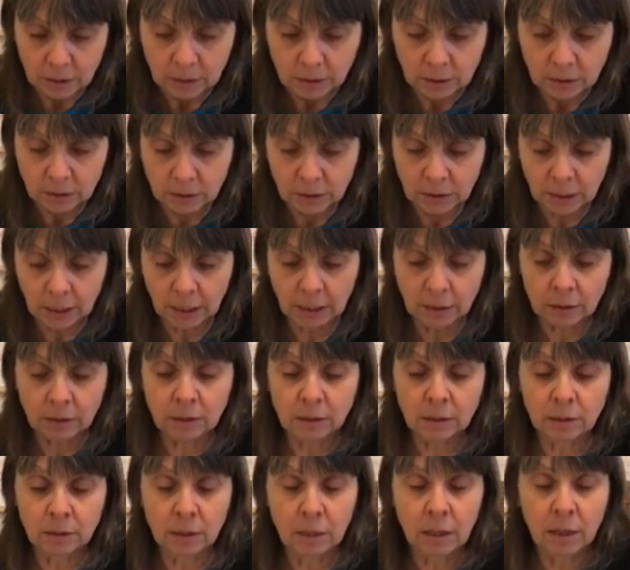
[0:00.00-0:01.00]

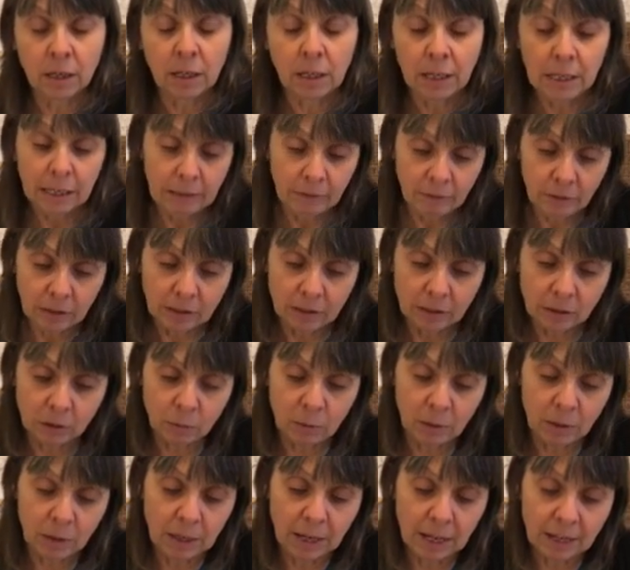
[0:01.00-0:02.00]
6, leaving us
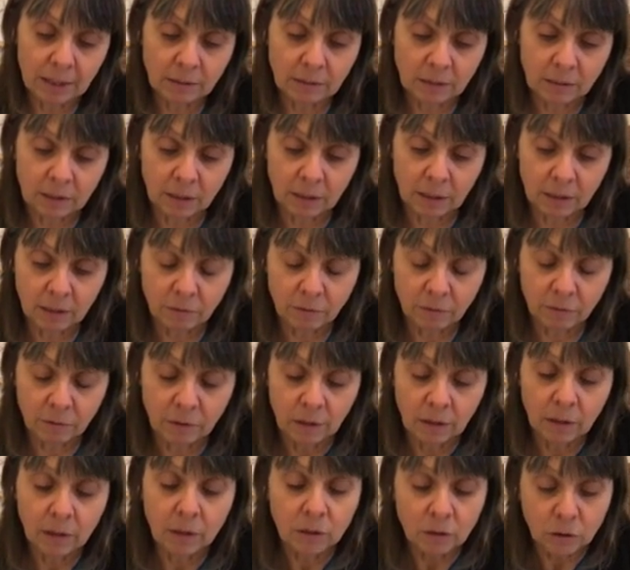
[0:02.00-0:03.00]
with an answer of
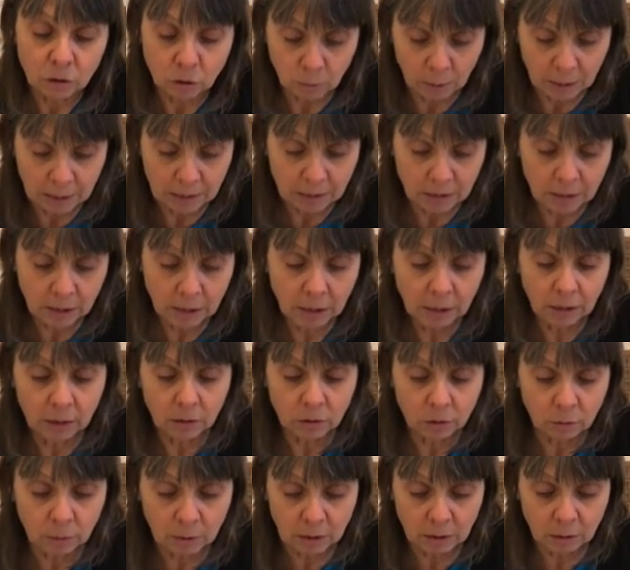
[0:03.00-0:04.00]
20,
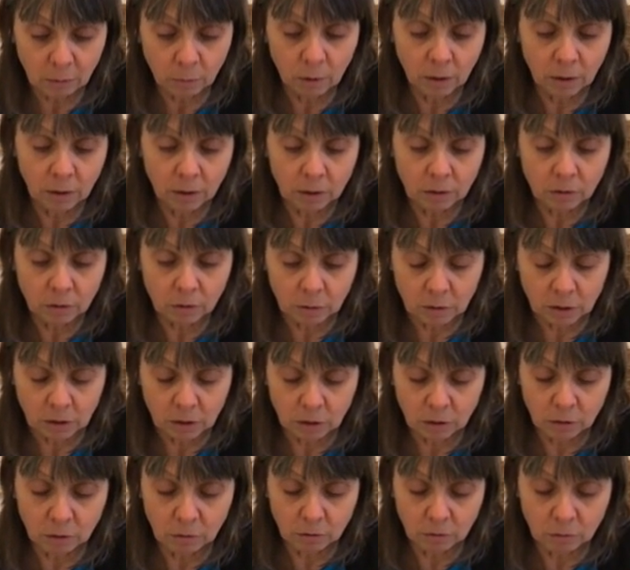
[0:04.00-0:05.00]
21,
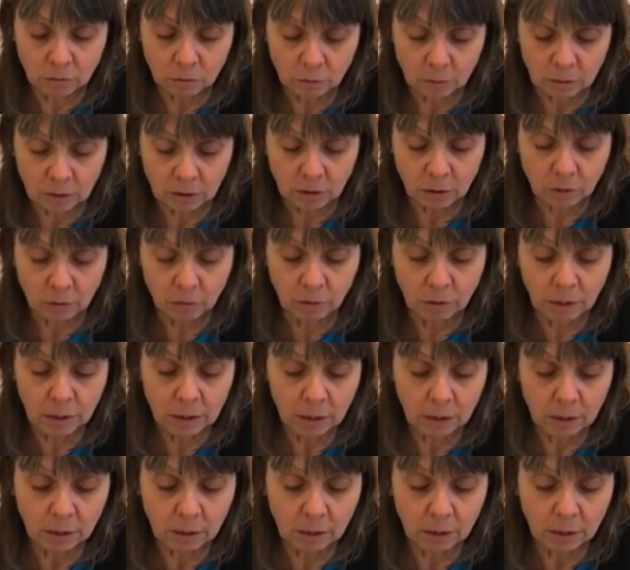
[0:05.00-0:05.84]
22, 23,